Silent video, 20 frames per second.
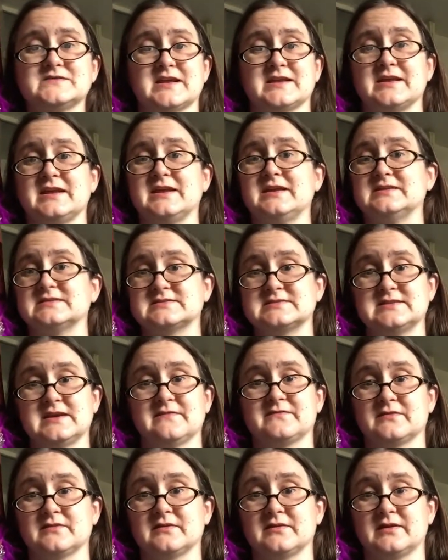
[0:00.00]
And he is
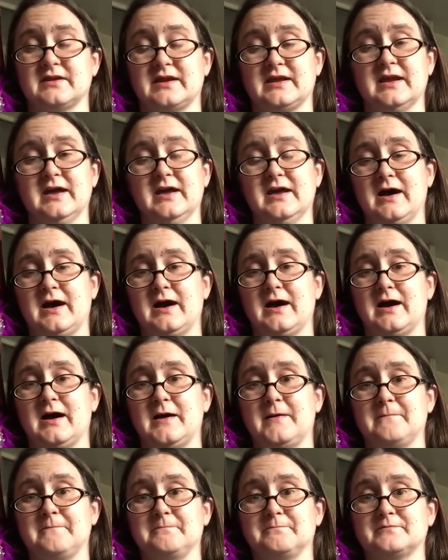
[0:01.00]
definitely
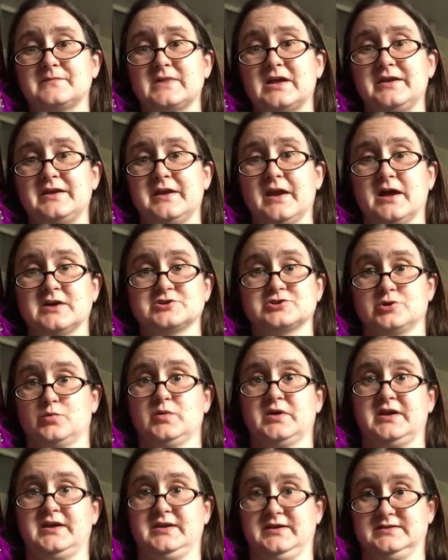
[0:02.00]
not sure
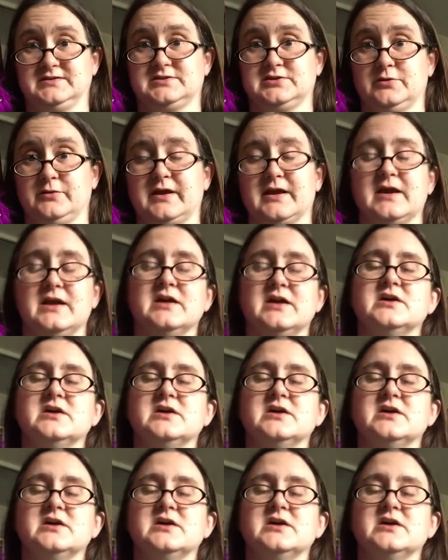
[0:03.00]
what he is doing.